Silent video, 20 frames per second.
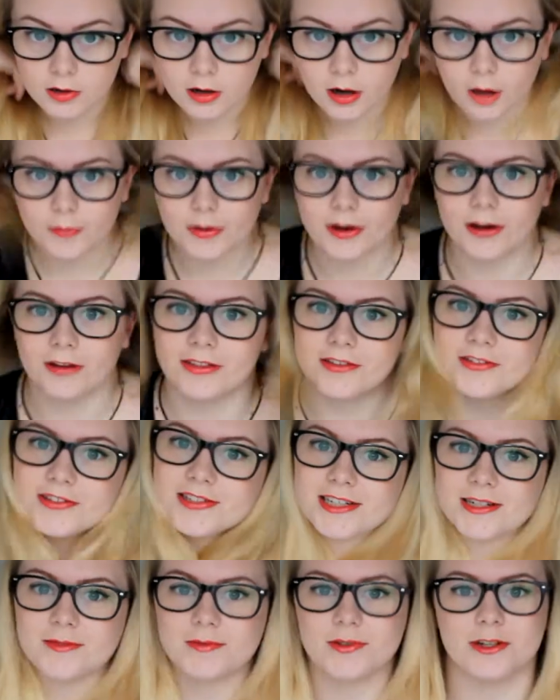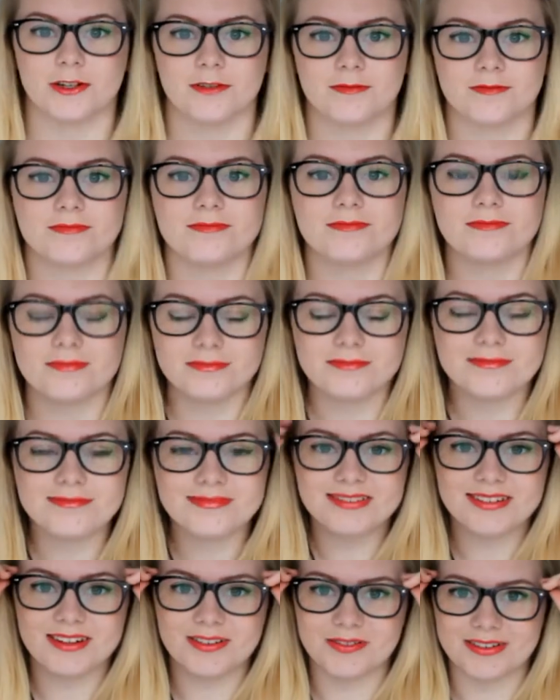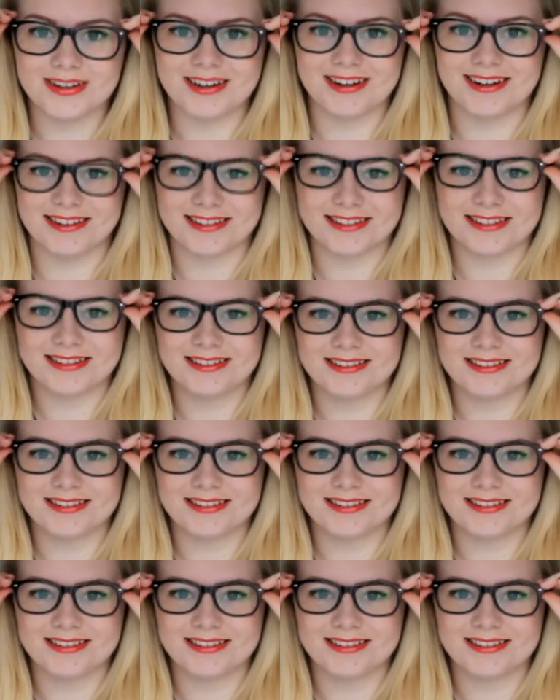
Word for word: Oh my god, they're steamed up. Oh my god.